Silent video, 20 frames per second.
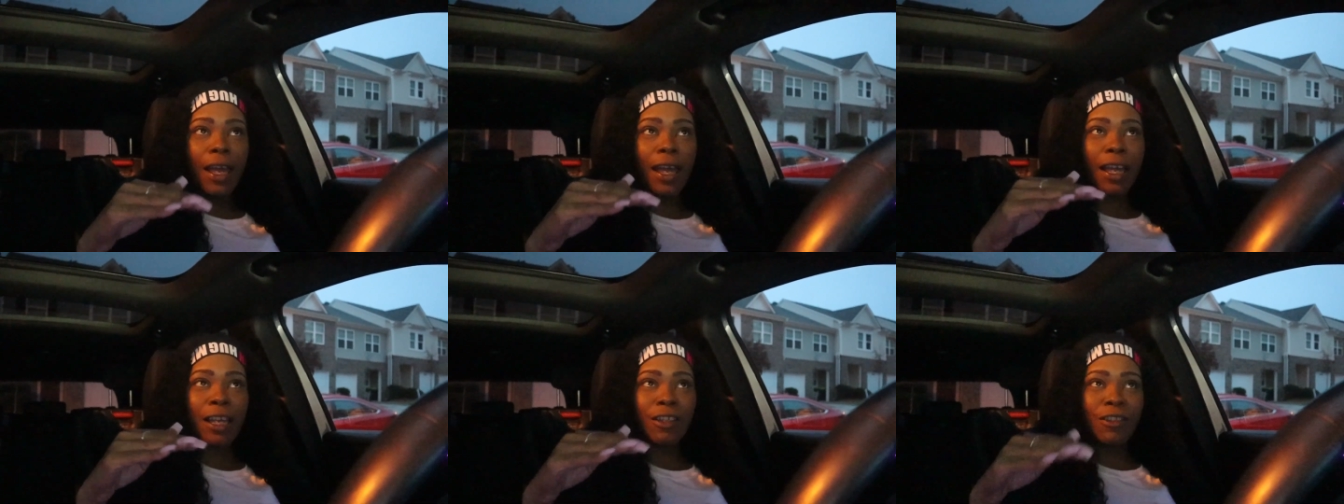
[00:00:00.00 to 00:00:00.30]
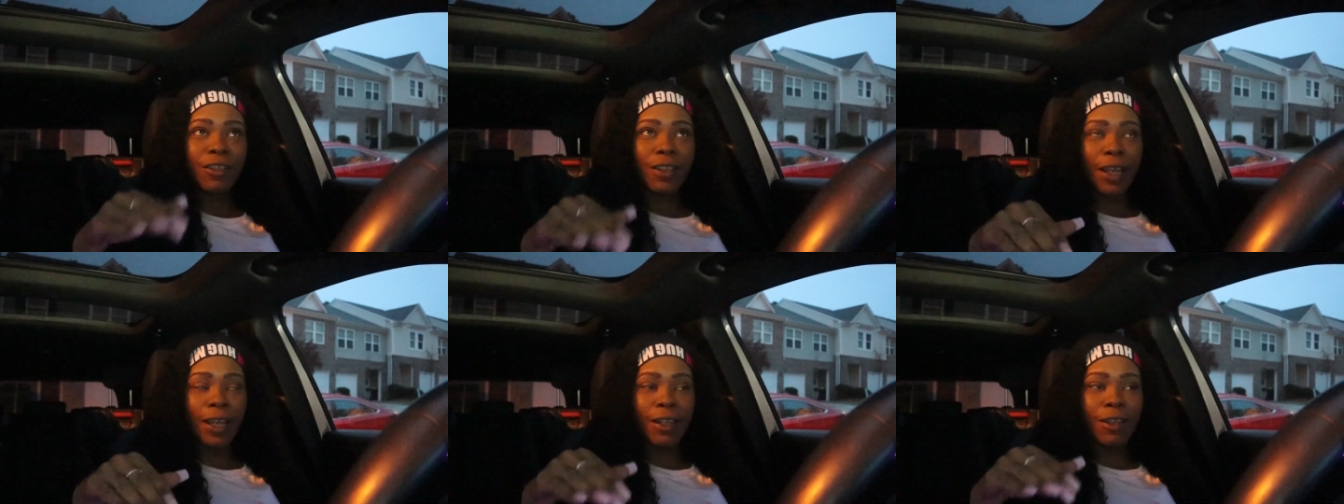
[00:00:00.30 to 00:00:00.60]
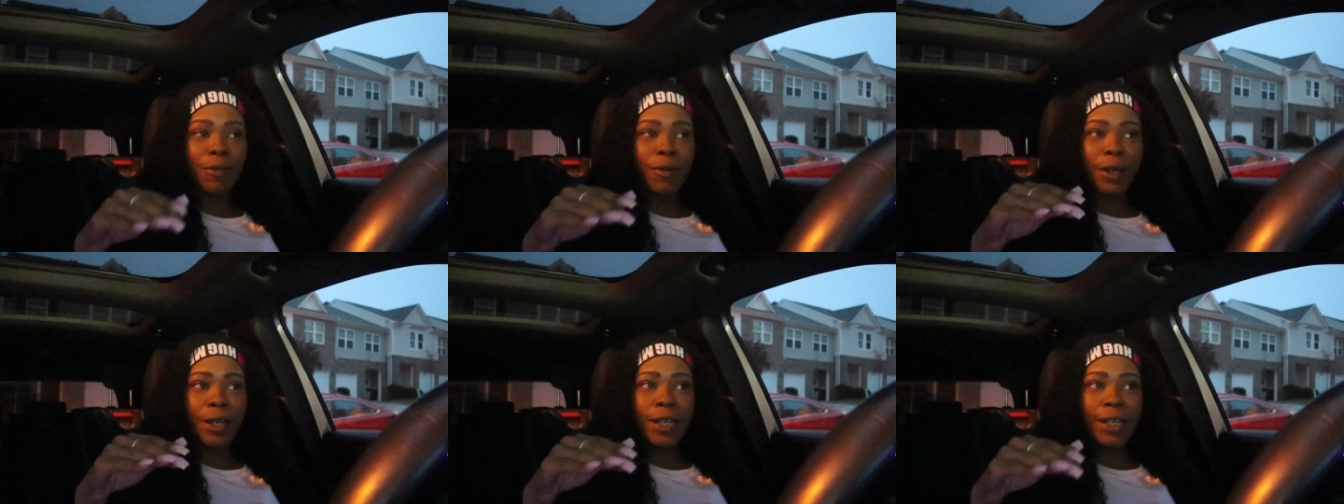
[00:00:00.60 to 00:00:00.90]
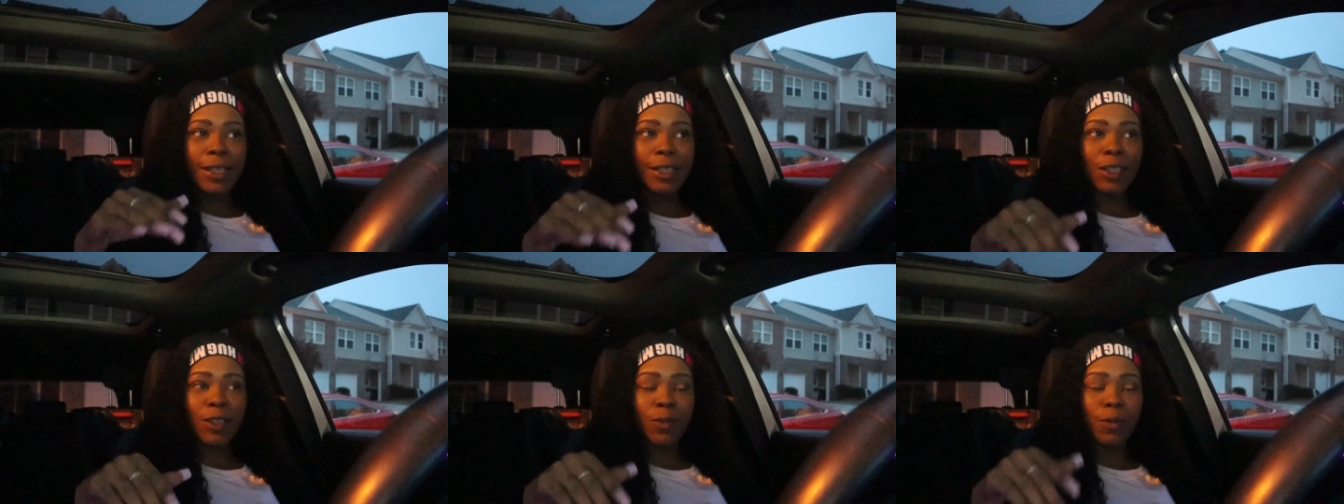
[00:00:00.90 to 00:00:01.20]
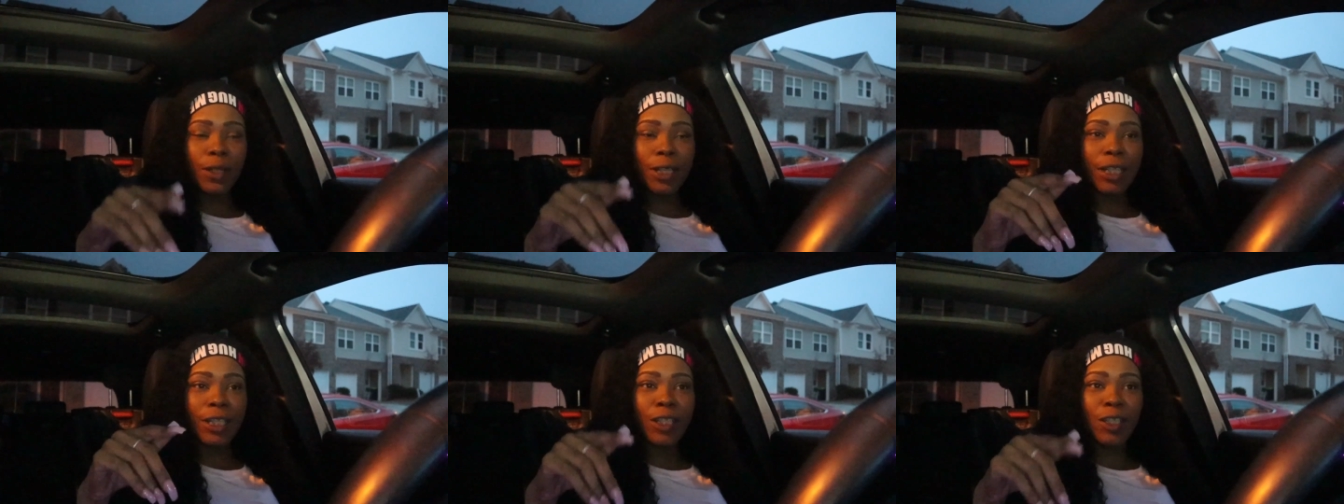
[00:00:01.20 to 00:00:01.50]
In January of
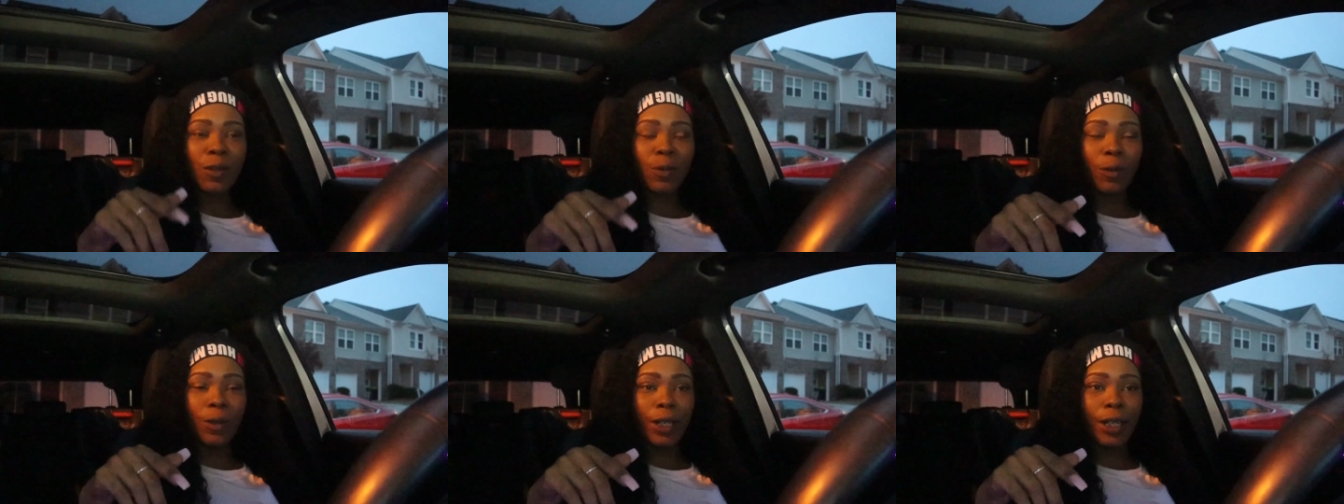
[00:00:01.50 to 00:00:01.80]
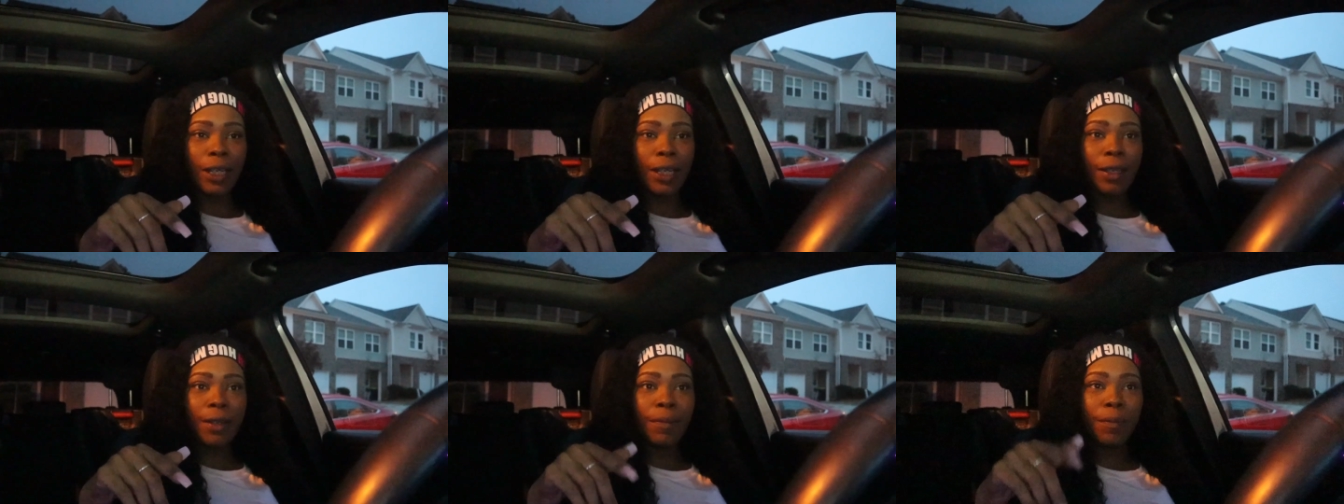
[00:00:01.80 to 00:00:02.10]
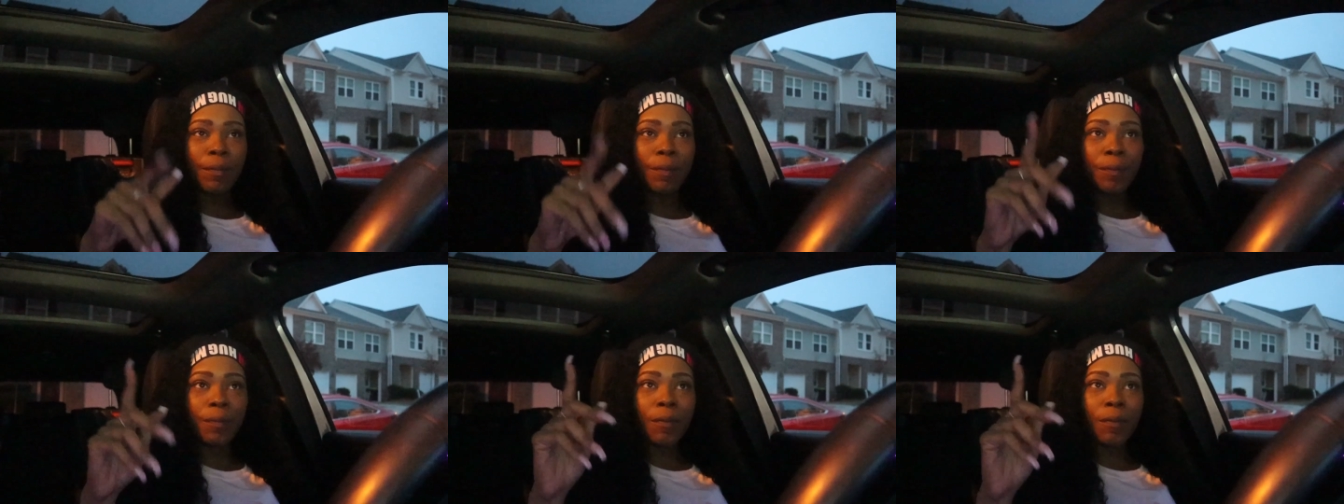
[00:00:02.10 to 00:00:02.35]
2020,